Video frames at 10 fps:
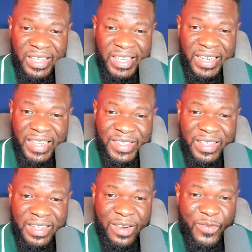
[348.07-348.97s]
it
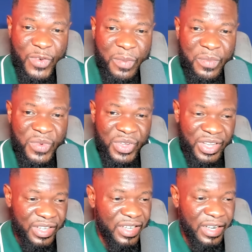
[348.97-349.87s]
doesn't come from
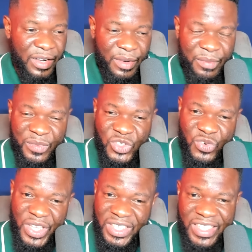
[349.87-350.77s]
um,
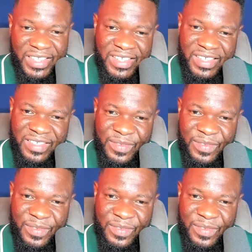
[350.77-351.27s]
strangers